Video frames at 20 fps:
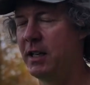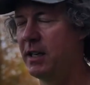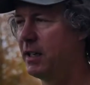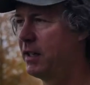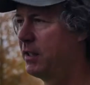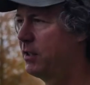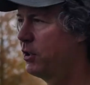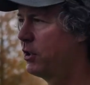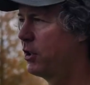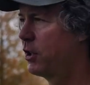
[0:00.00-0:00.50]

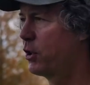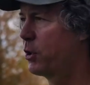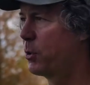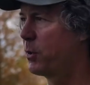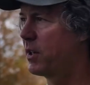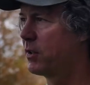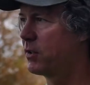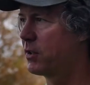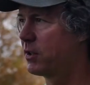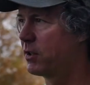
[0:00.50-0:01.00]
and you can go
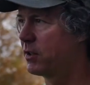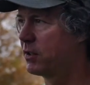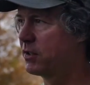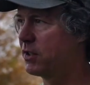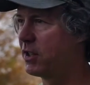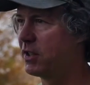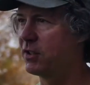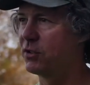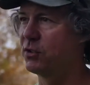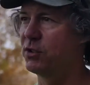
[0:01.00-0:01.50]
out there and
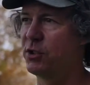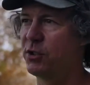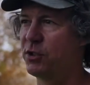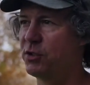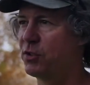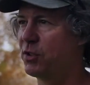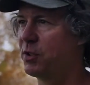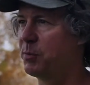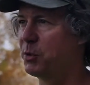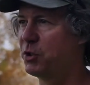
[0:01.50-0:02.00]
take a
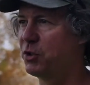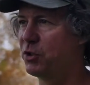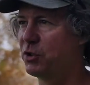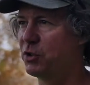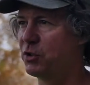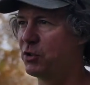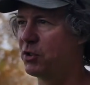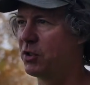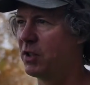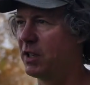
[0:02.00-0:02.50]
series of
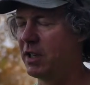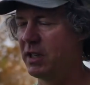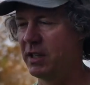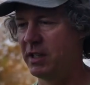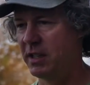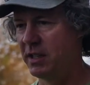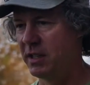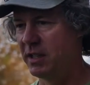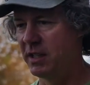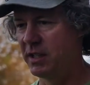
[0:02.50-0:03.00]
images
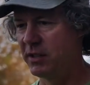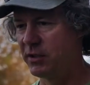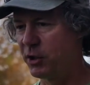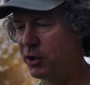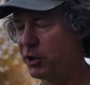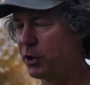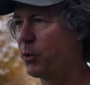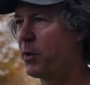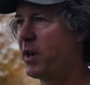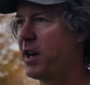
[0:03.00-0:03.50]
and they're
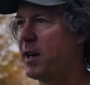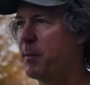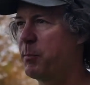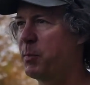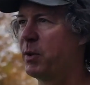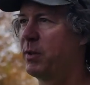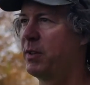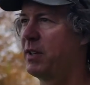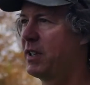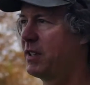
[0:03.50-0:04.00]
crap
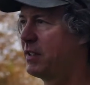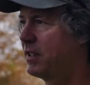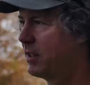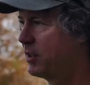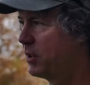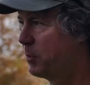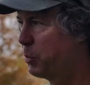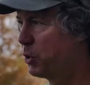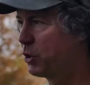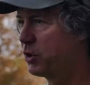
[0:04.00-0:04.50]
and then
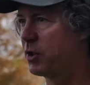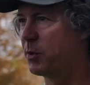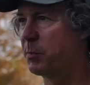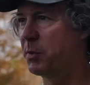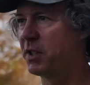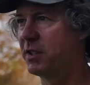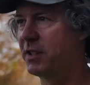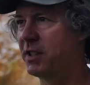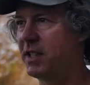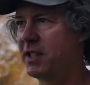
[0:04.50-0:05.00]
you push the
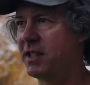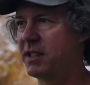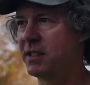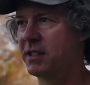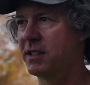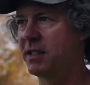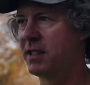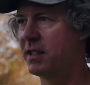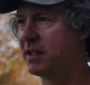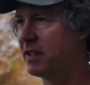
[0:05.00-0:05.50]
button
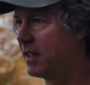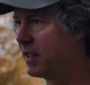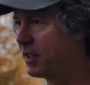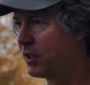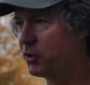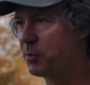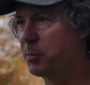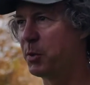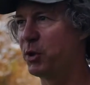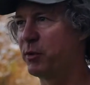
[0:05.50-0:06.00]
again and
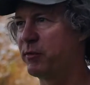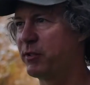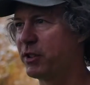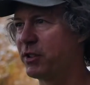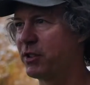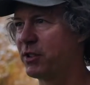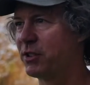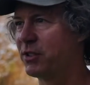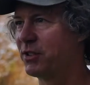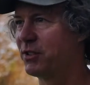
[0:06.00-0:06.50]
it's perfect.
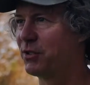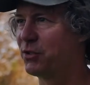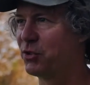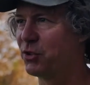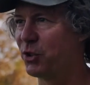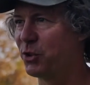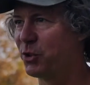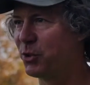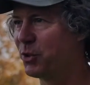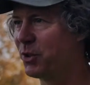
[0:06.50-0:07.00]

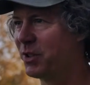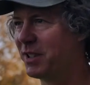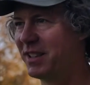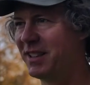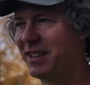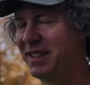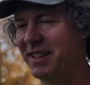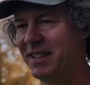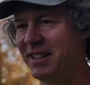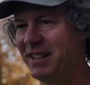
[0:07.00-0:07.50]
So
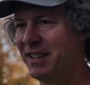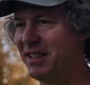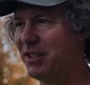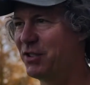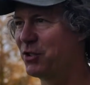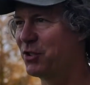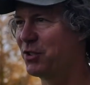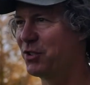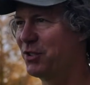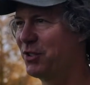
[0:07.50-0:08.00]

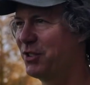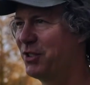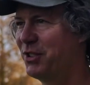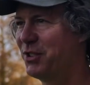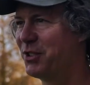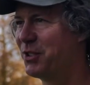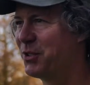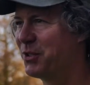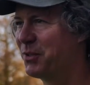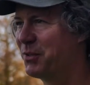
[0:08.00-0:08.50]
it's, you
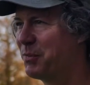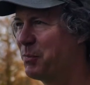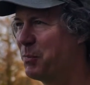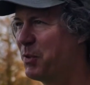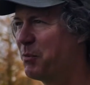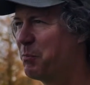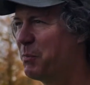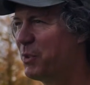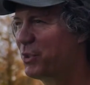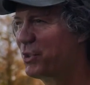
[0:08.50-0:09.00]
know, the
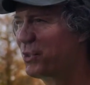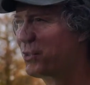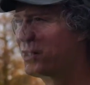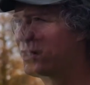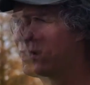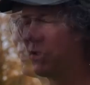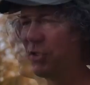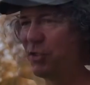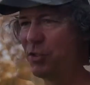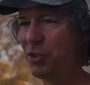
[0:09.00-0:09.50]

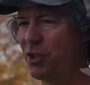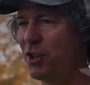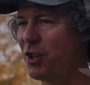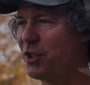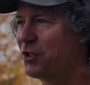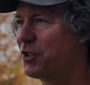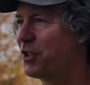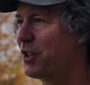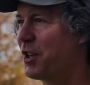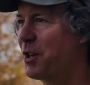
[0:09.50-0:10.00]
mystery. The
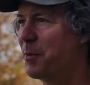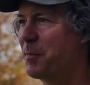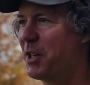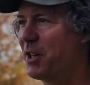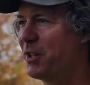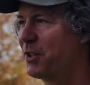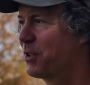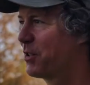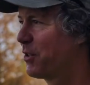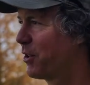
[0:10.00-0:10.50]
shots that come
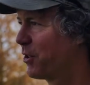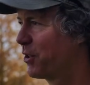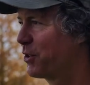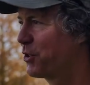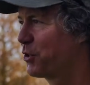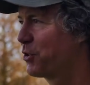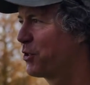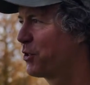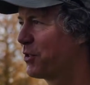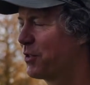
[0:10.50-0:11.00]
out are
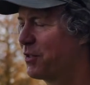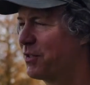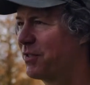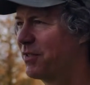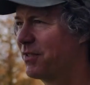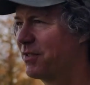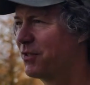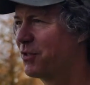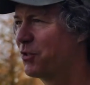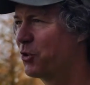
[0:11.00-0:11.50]
just
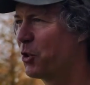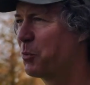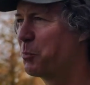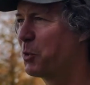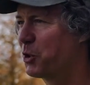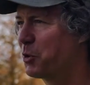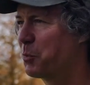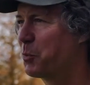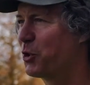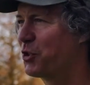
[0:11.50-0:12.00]
so
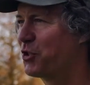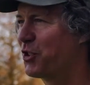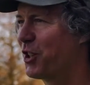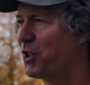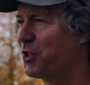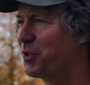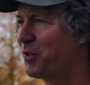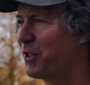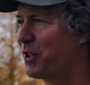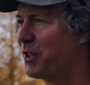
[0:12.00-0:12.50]
much more
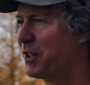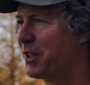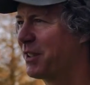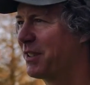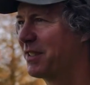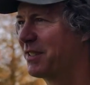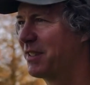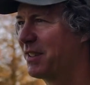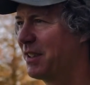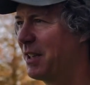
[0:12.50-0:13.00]
satisfying.
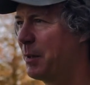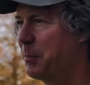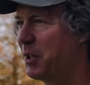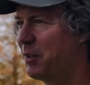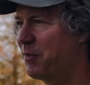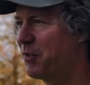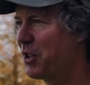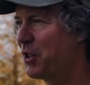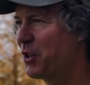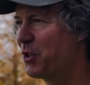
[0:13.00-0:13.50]
I mean,
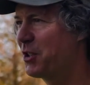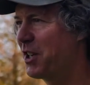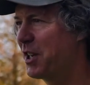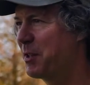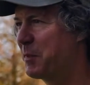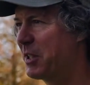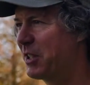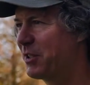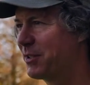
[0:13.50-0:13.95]
if they all came out.